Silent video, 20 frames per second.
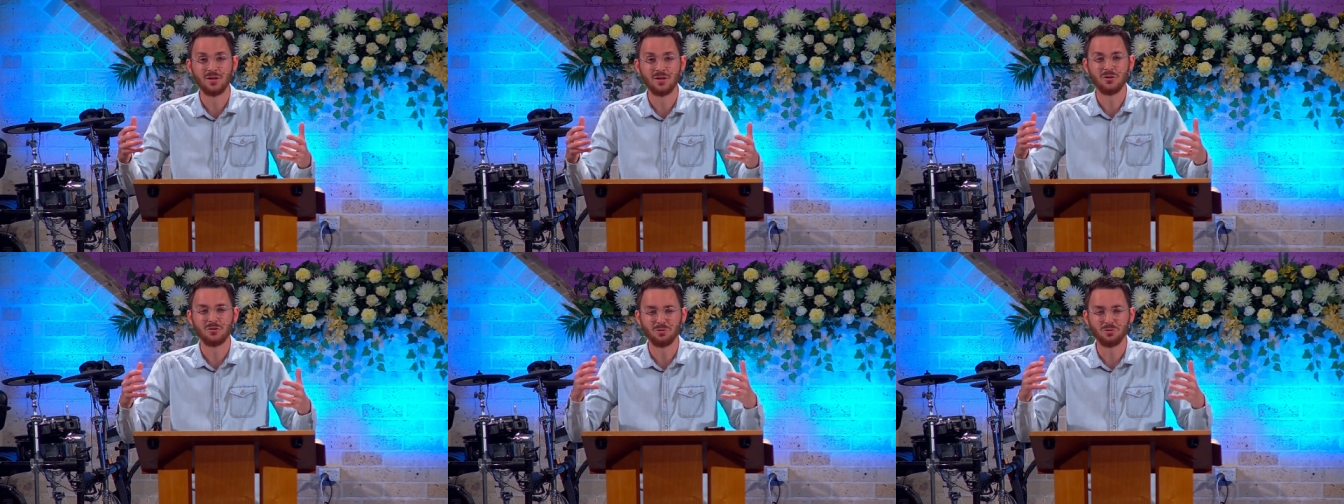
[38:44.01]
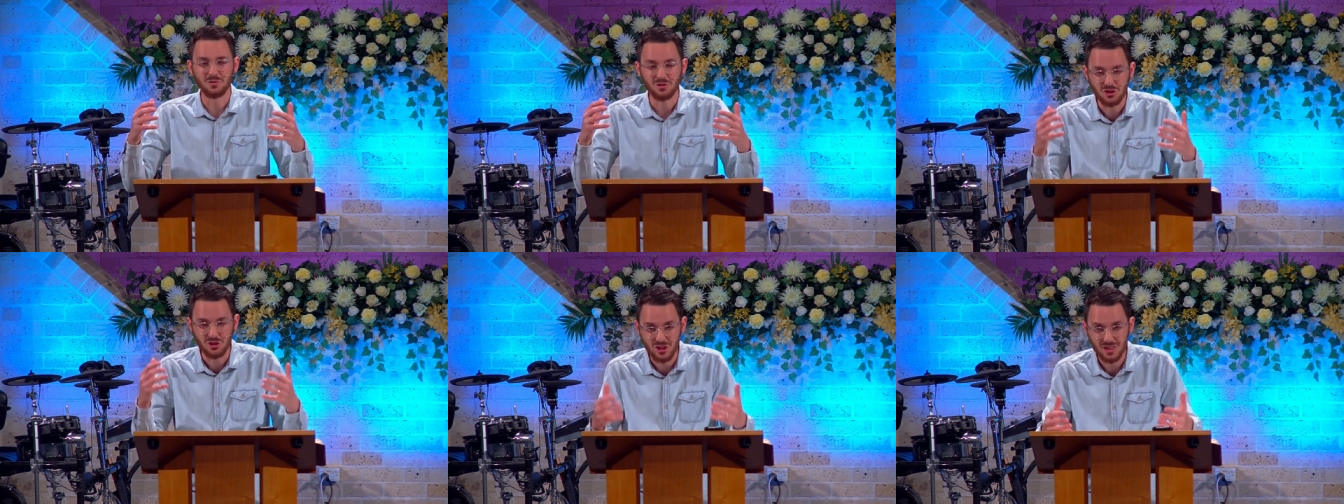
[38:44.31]

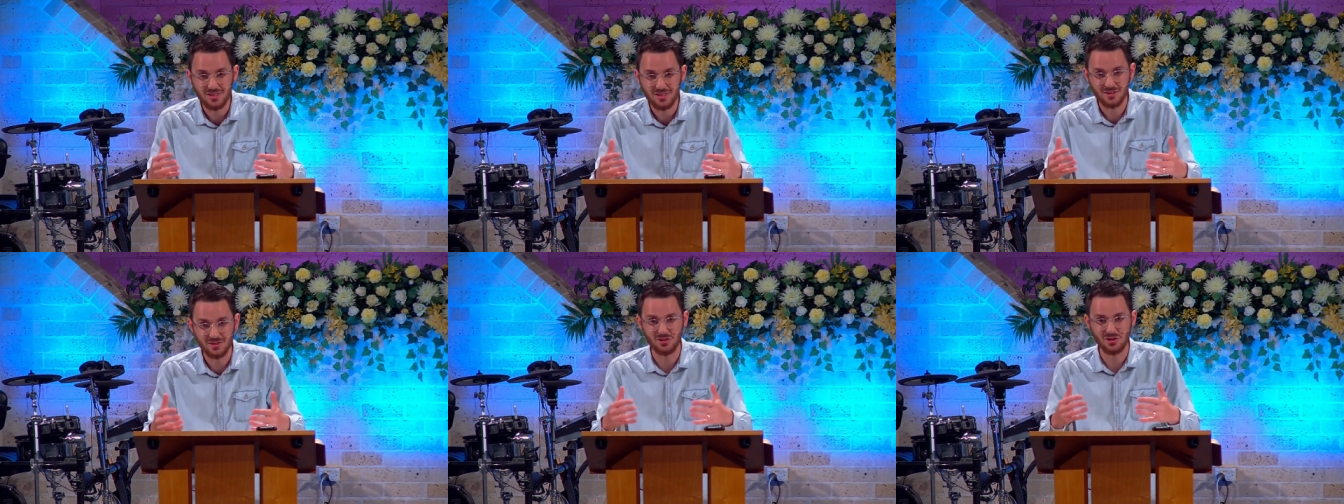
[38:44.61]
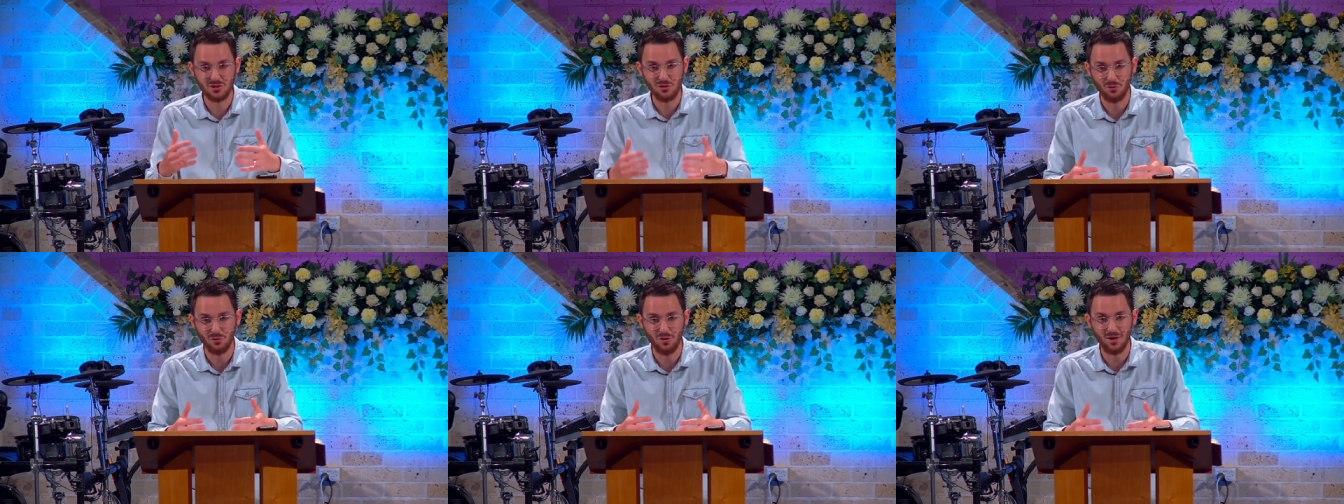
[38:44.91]
through
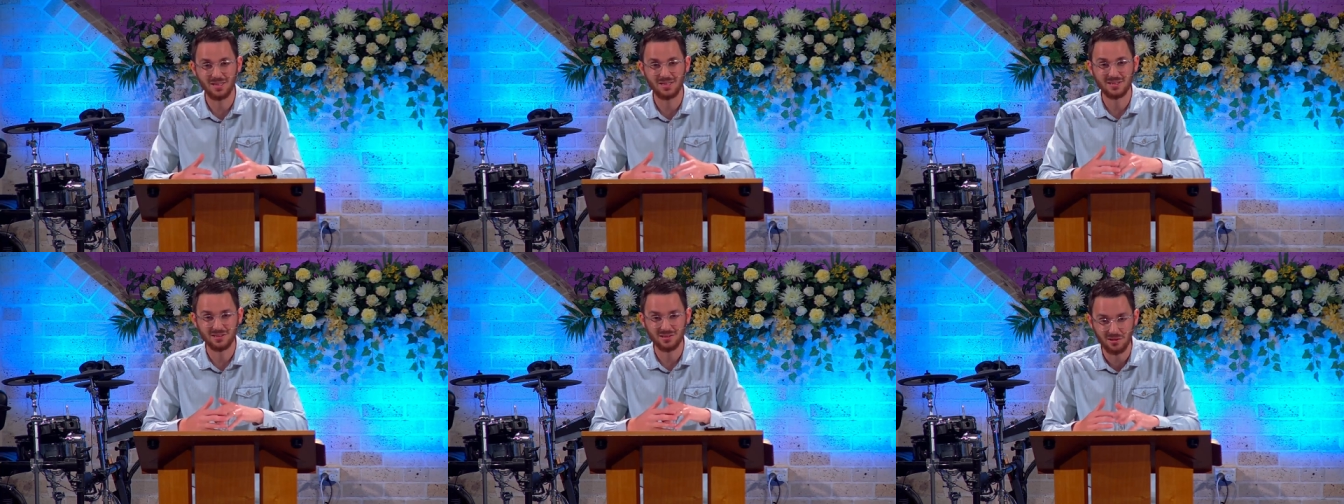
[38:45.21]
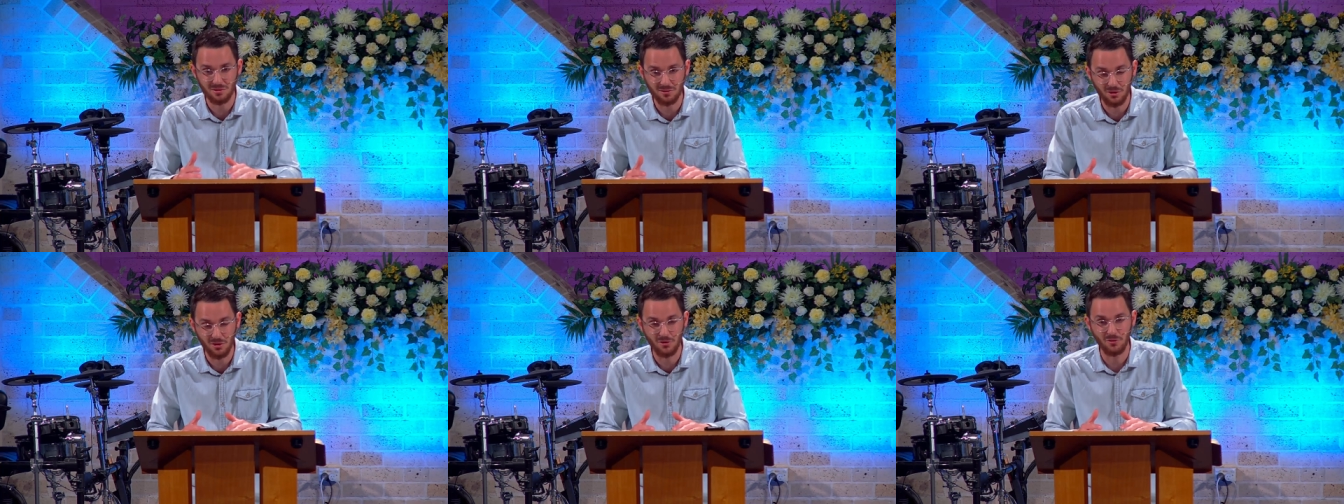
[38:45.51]
Jesus Christ
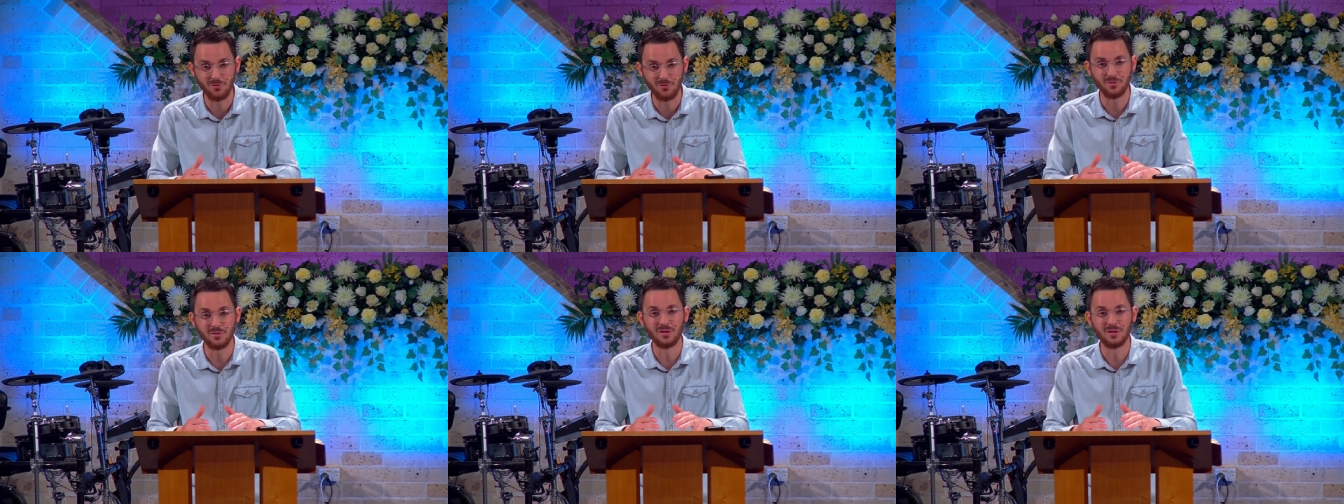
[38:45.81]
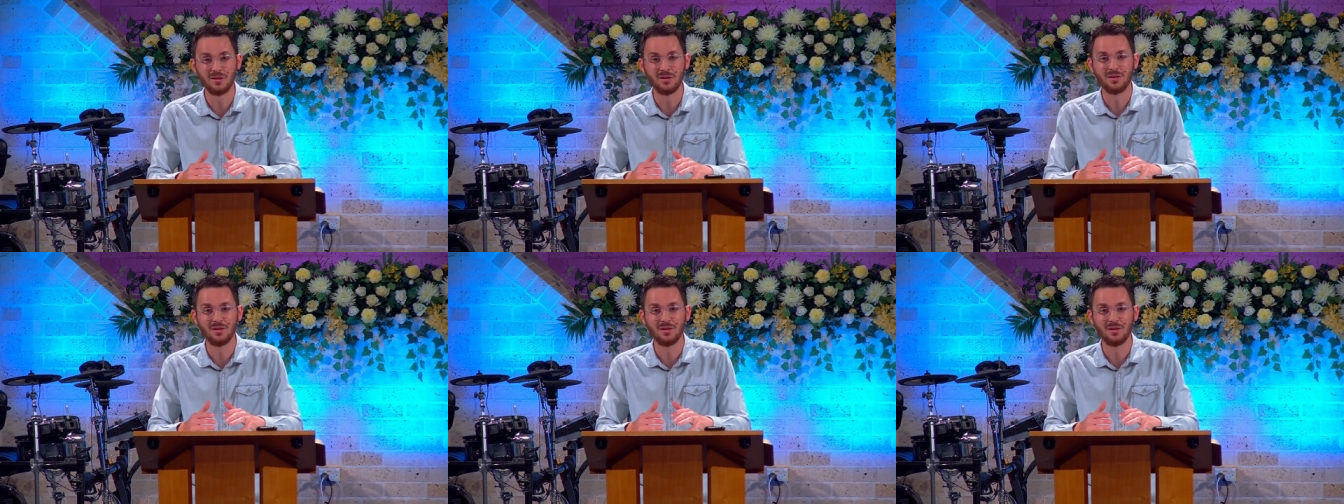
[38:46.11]
alone